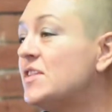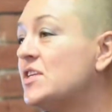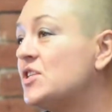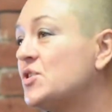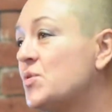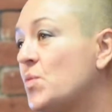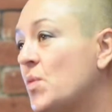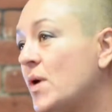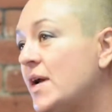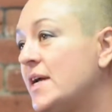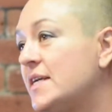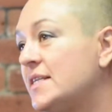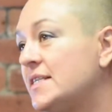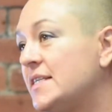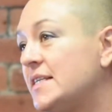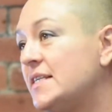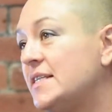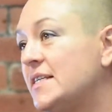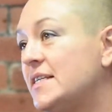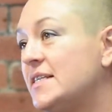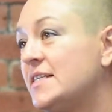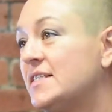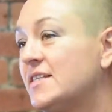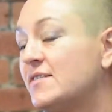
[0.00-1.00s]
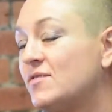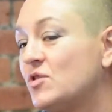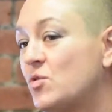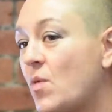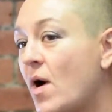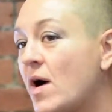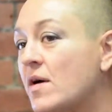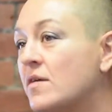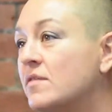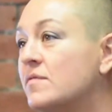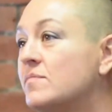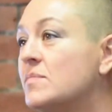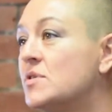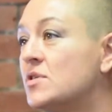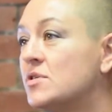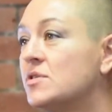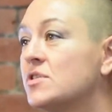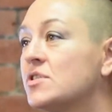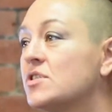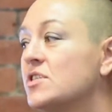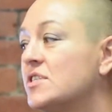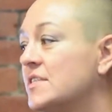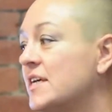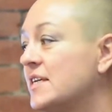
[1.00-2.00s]
There's a waiting list of 12
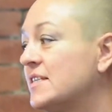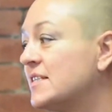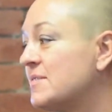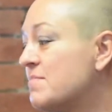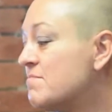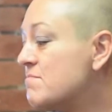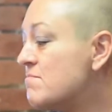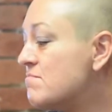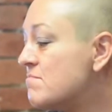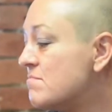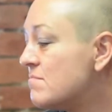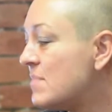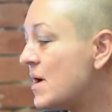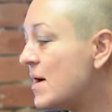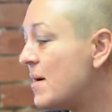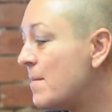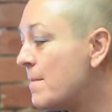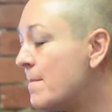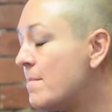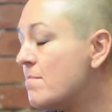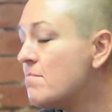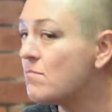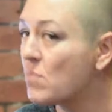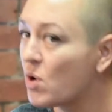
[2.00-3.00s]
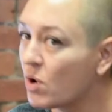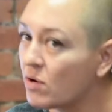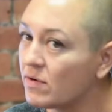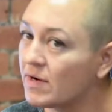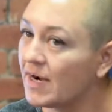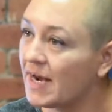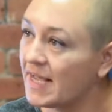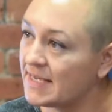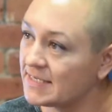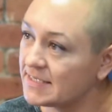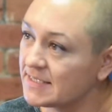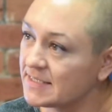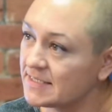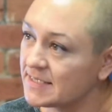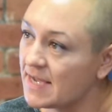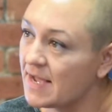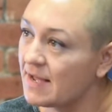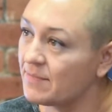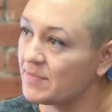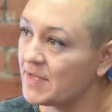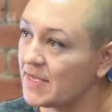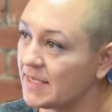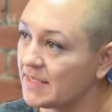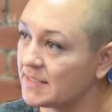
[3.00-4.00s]
months, because that's more or less the
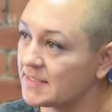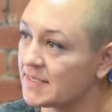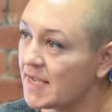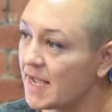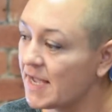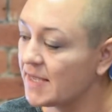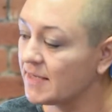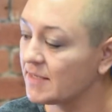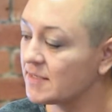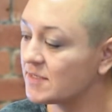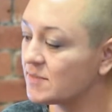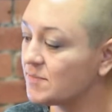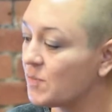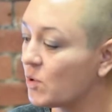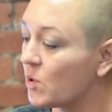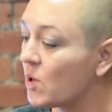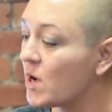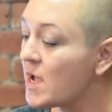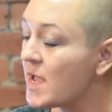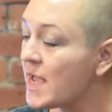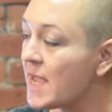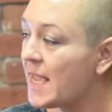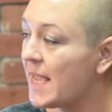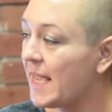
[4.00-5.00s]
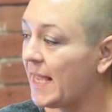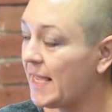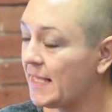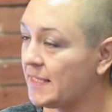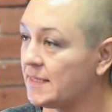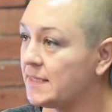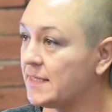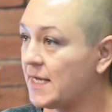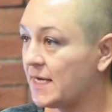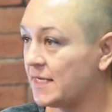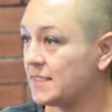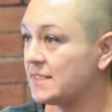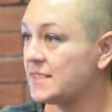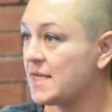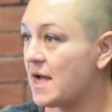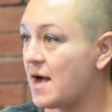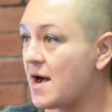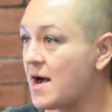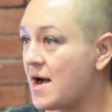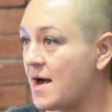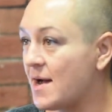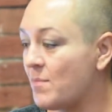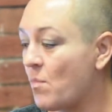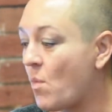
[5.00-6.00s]
time that it takes. But in that
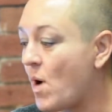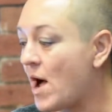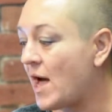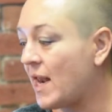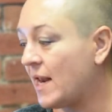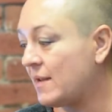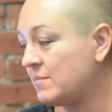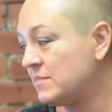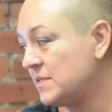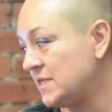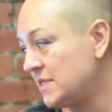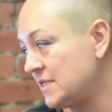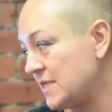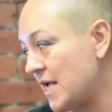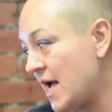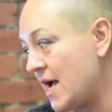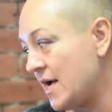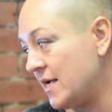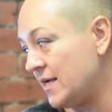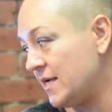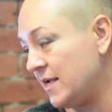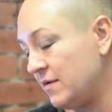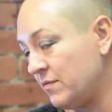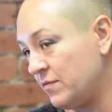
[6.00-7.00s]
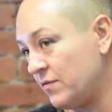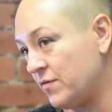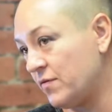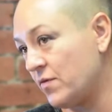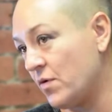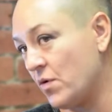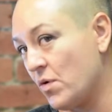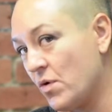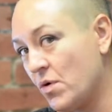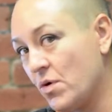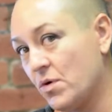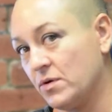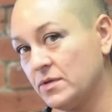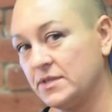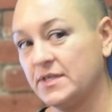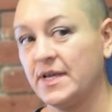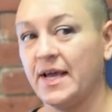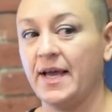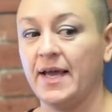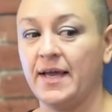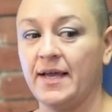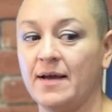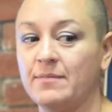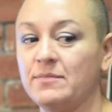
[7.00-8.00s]
time, while I'm designing for,
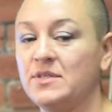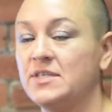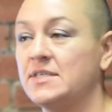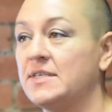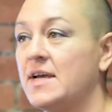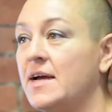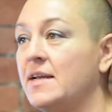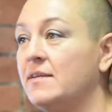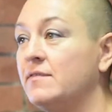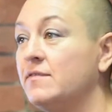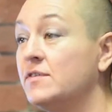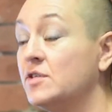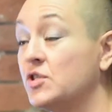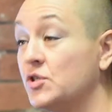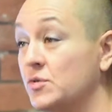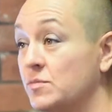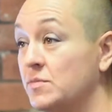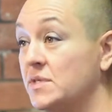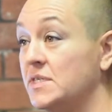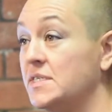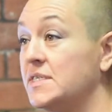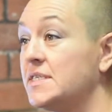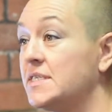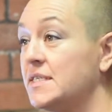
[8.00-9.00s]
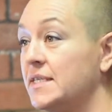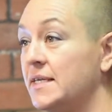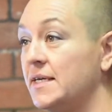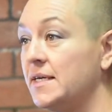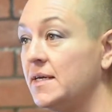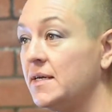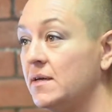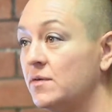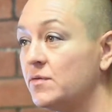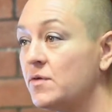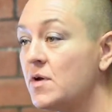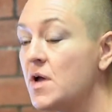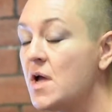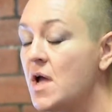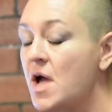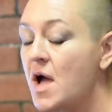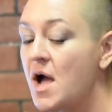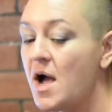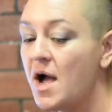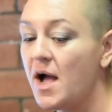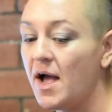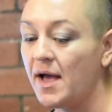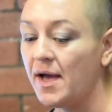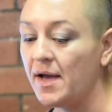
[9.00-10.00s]
say, I'm designing for somebody's sleeve,
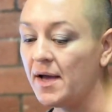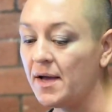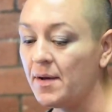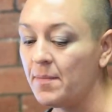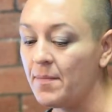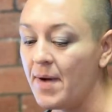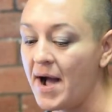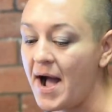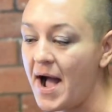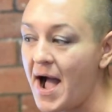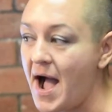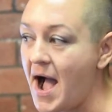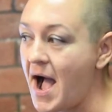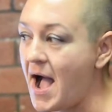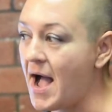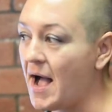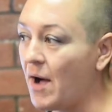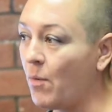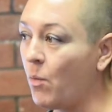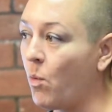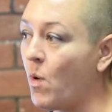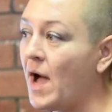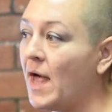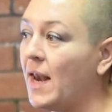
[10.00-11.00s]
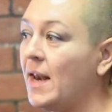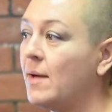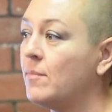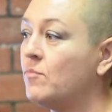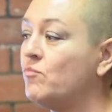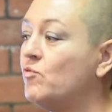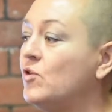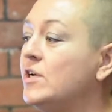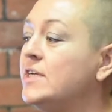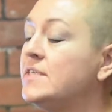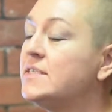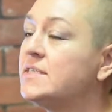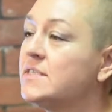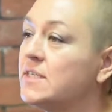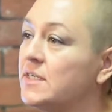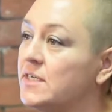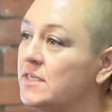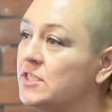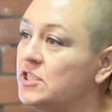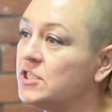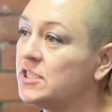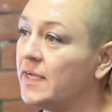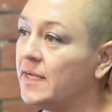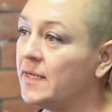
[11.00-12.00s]
while I'm
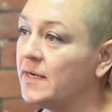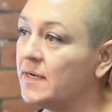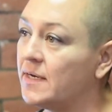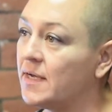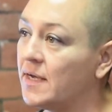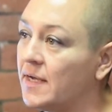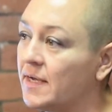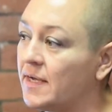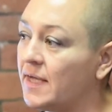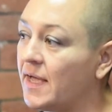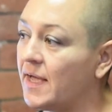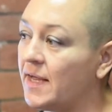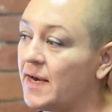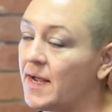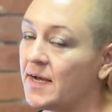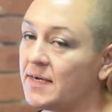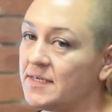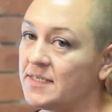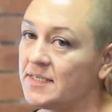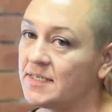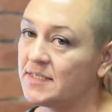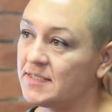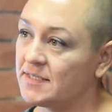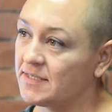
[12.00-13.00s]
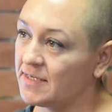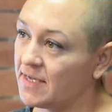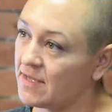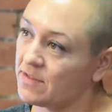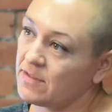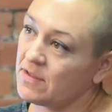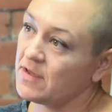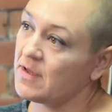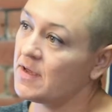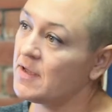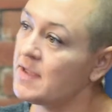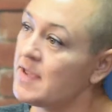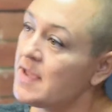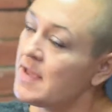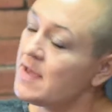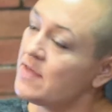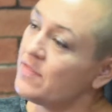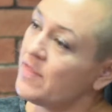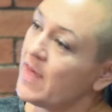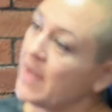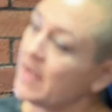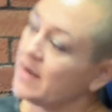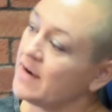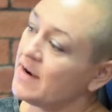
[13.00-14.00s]
researching and getting ideas together,
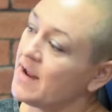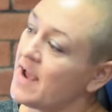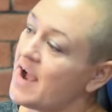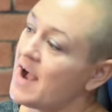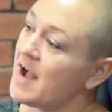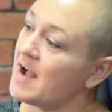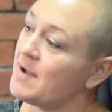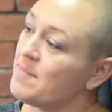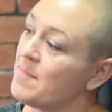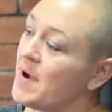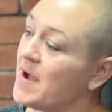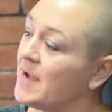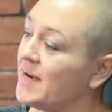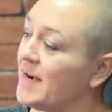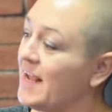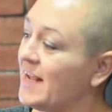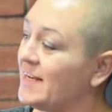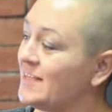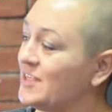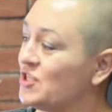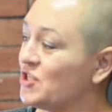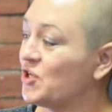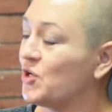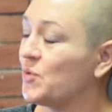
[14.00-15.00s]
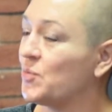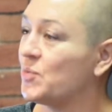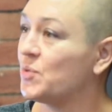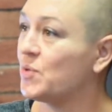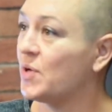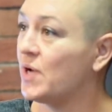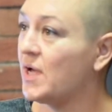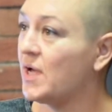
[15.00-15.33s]
then I might end up